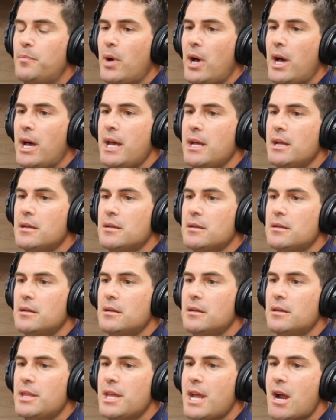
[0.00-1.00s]
But
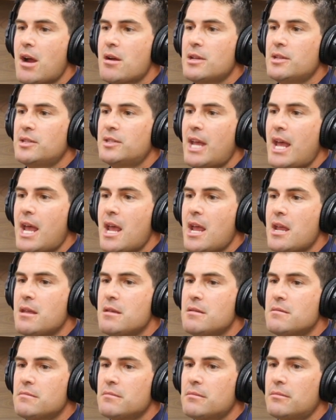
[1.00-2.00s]
there is
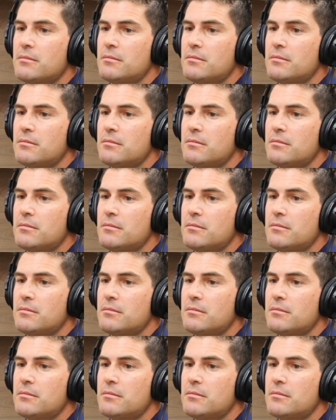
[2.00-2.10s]
a